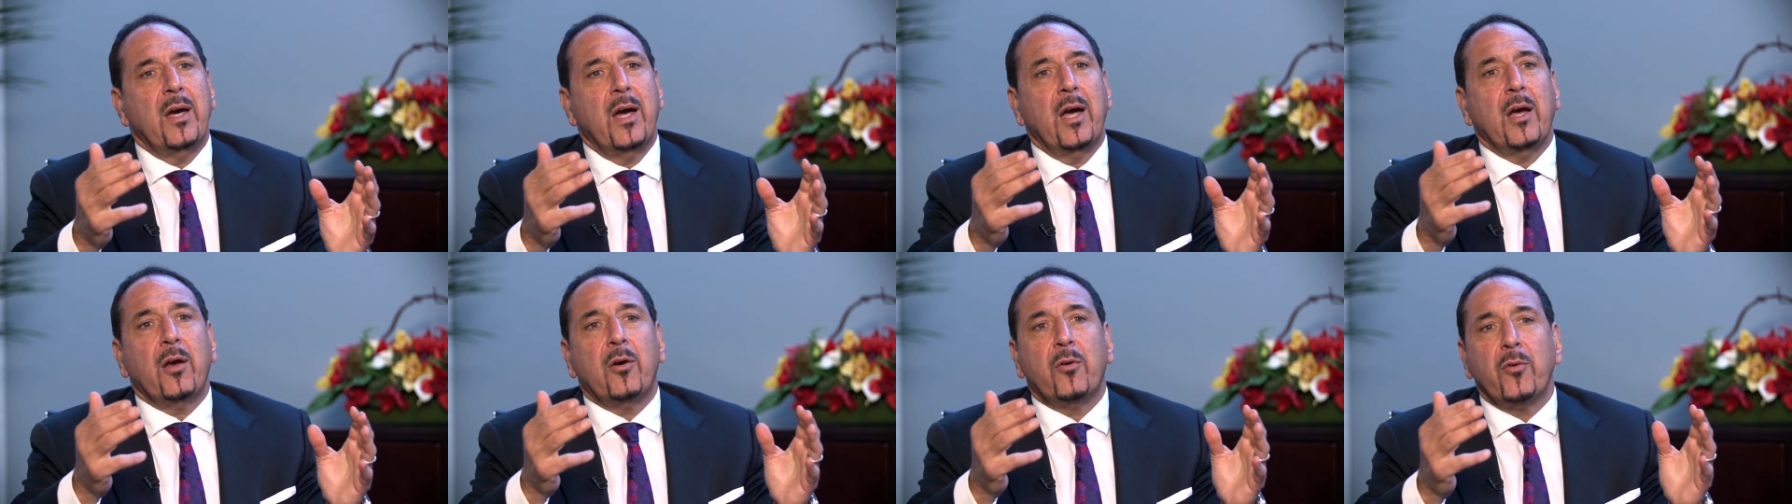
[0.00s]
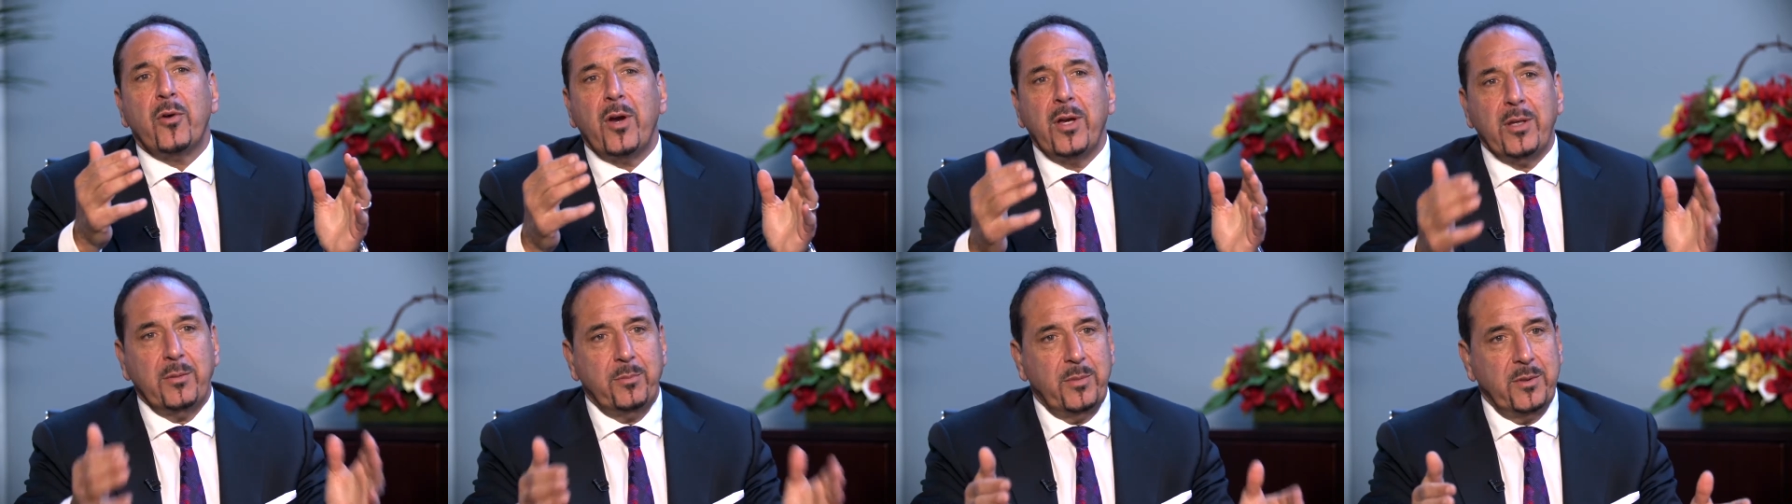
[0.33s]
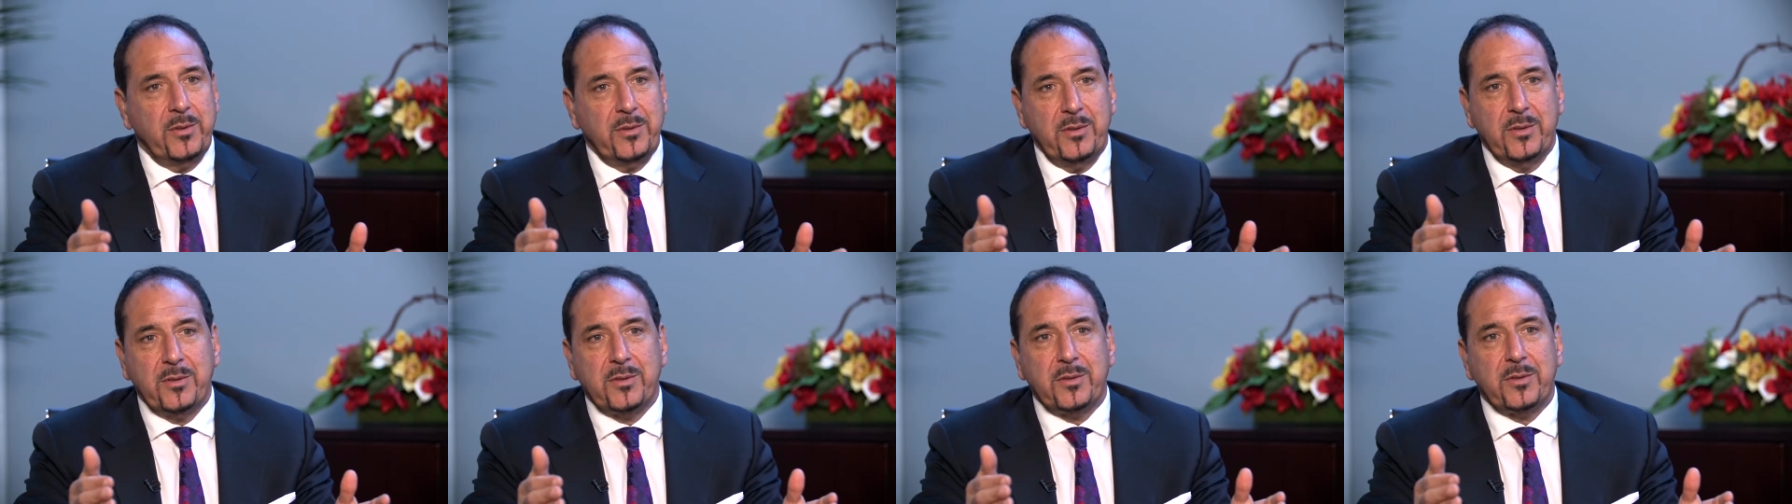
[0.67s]
a great
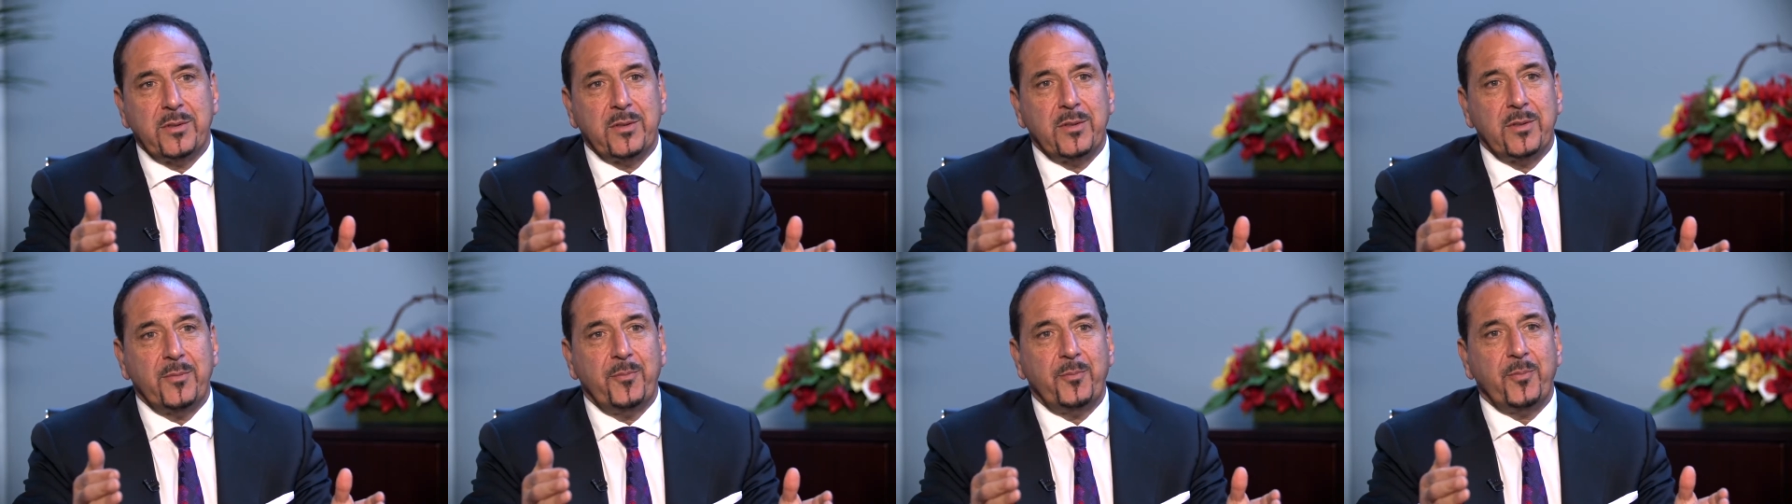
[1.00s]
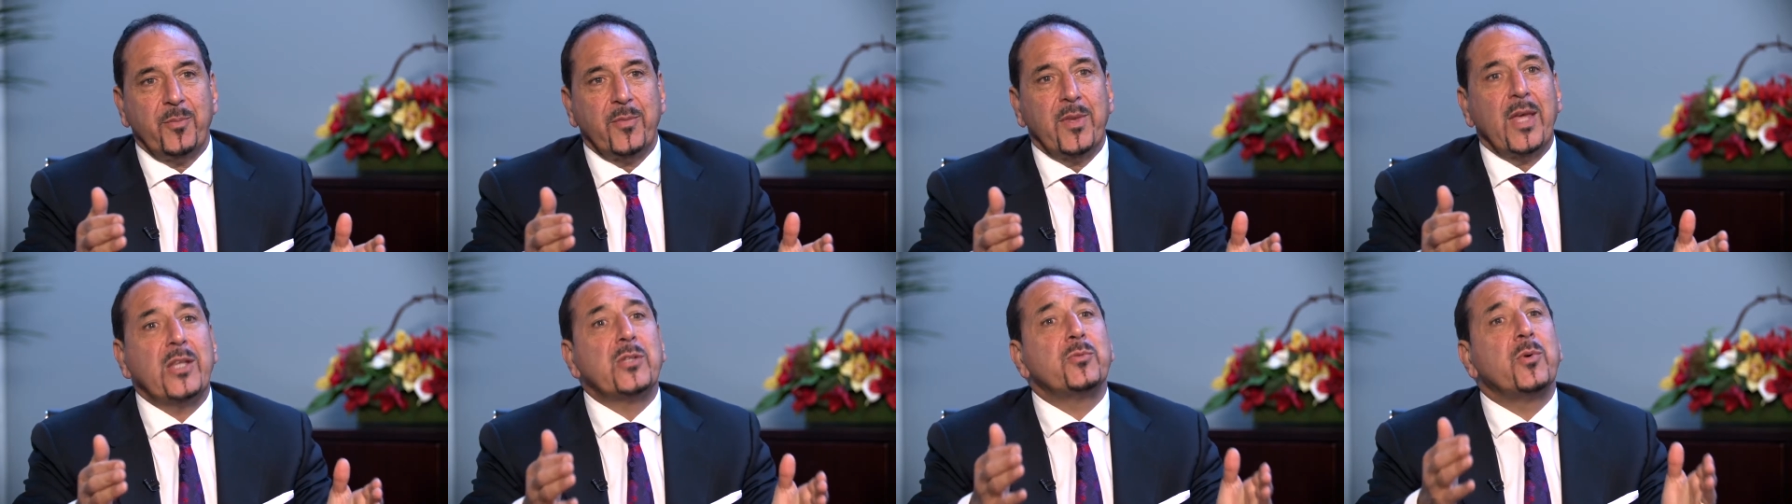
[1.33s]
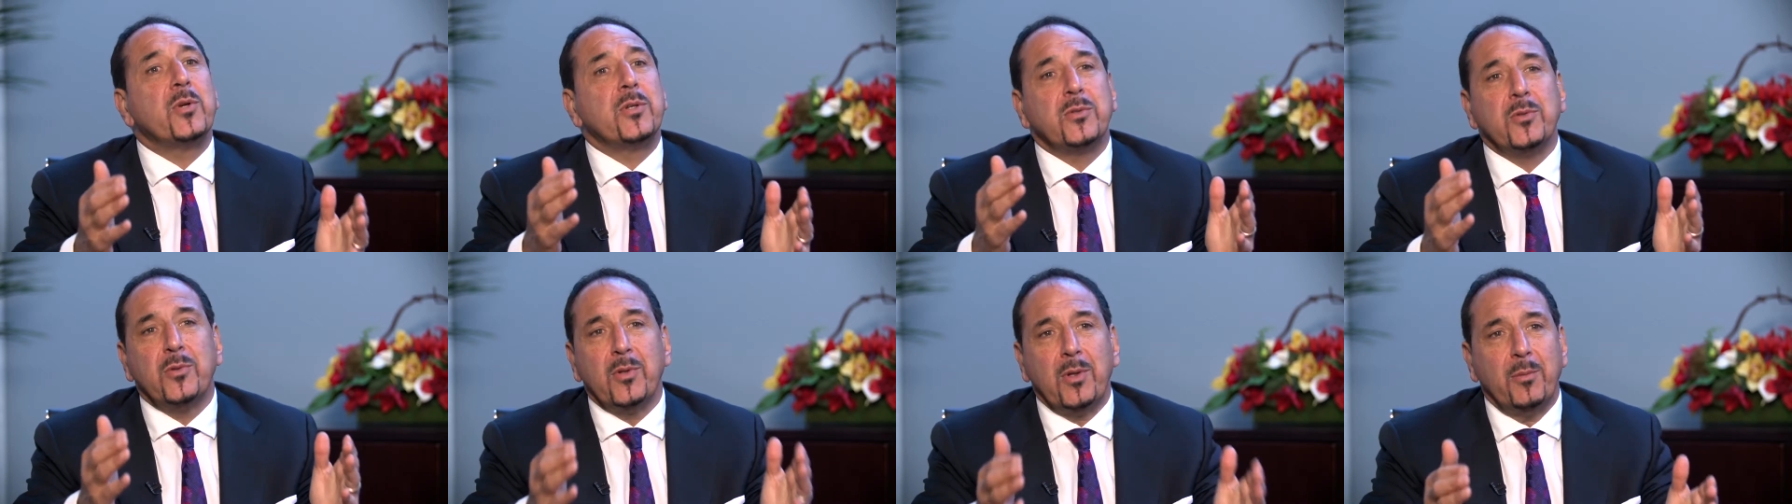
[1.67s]
business. That's
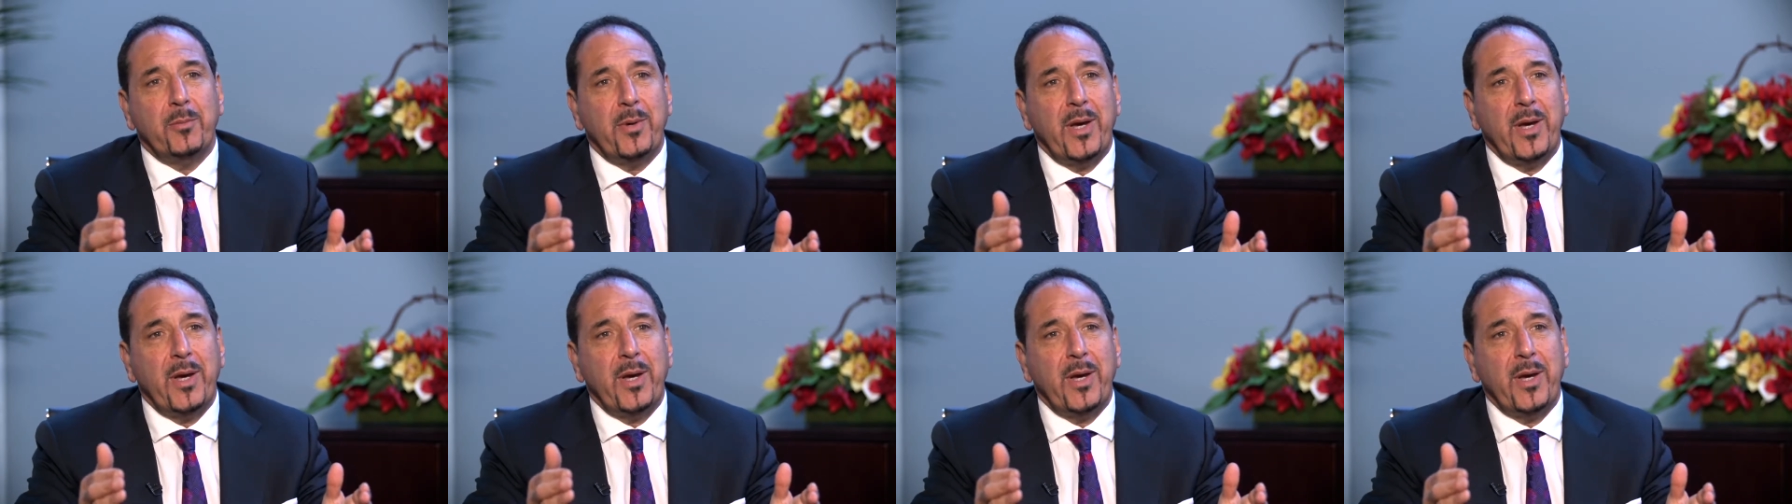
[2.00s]
what it's all